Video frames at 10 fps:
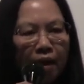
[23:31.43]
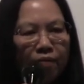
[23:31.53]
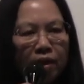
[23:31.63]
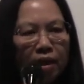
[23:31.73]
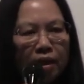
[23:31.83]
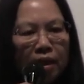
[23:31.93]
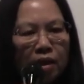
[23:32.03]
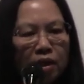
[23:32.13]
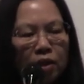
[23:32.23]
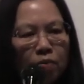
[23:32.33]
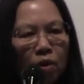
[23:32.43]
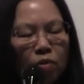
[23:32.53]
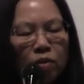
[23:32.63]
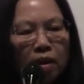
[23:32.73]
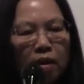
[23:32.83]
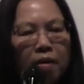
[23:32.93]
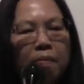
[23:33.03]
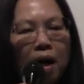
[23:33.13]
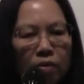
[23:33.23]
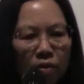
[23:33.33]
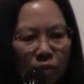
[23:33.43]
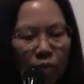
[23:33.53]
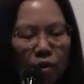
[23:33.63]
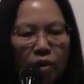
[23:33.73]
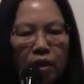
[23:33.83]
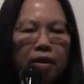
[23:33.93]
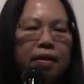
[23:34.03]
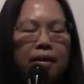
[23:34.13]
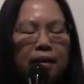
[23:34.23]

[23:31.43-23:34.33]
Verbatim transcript: everything that she wrote about the work.